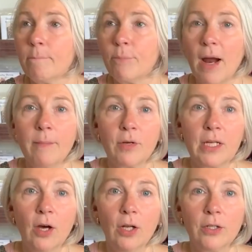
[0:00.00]
primary
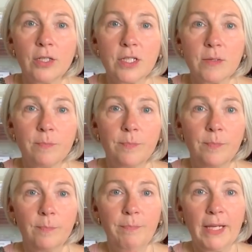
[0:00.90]
colors,
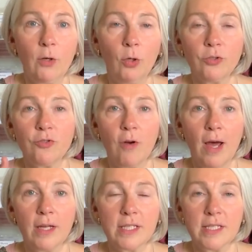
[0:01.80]
big
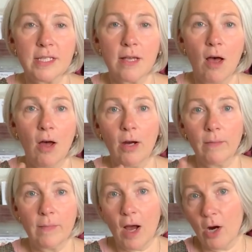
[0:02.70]
contrasts
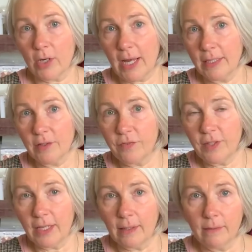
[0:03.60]
are our kind of
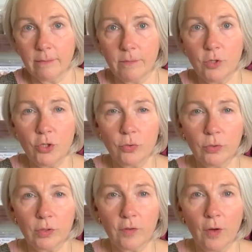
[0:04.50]
thing.
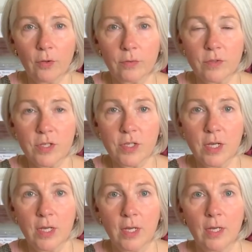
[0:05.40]
Jewel tones,
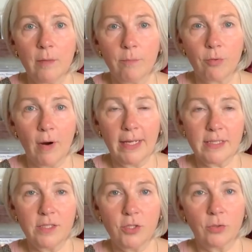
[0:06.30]

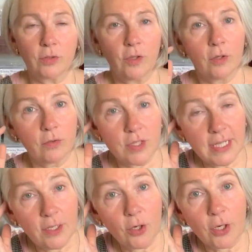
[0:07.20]
bright jewel tones.
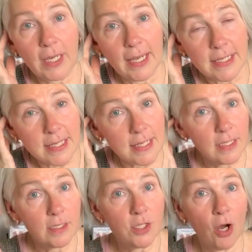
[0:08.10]
In her case,
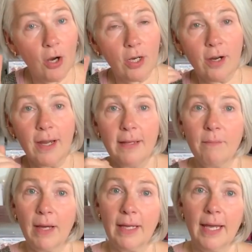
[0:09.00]
darker. In
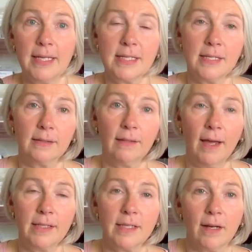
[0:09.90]
my case,
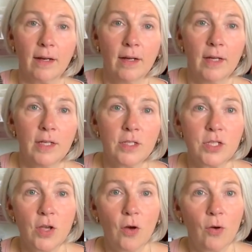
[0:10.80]
lighter.
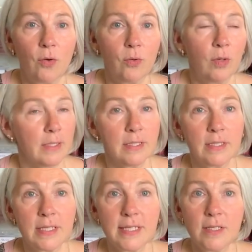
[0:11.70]
So
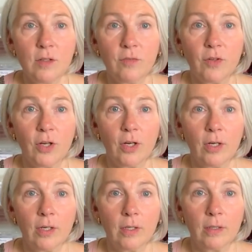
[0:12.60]

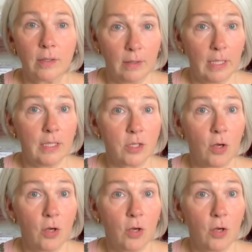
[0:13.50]
silver is